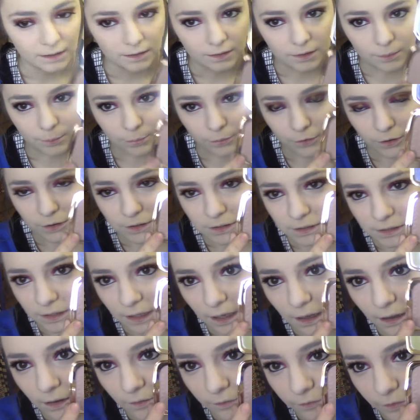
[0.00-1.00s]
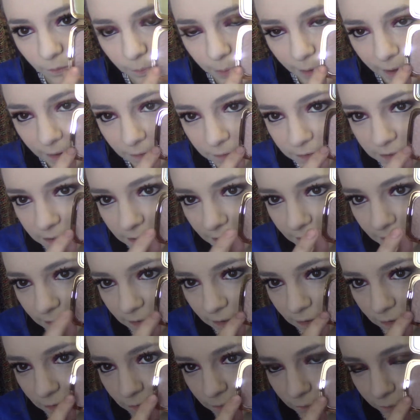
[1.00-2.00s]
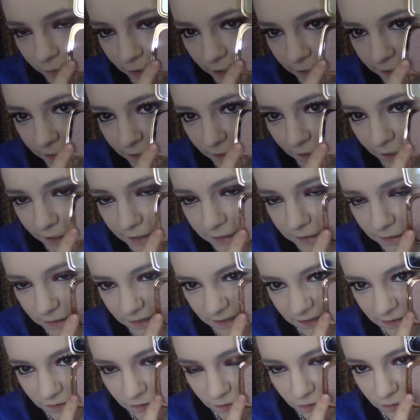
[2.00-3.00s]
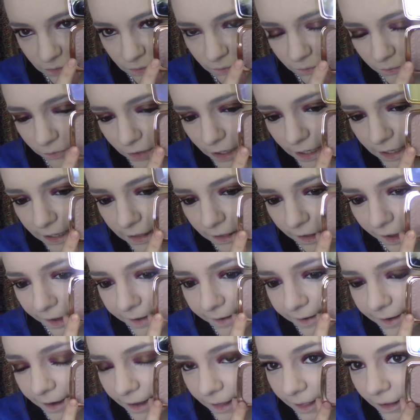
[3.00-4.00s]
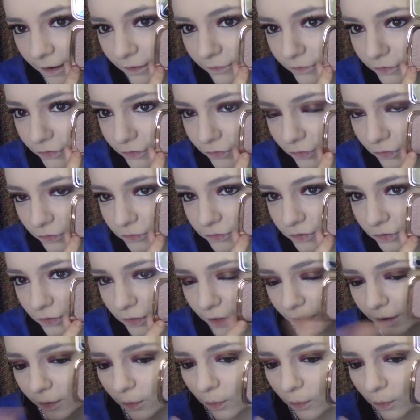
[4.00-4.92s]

the bronzer for pale skin, it looks really nice because it's just really light colour and not too like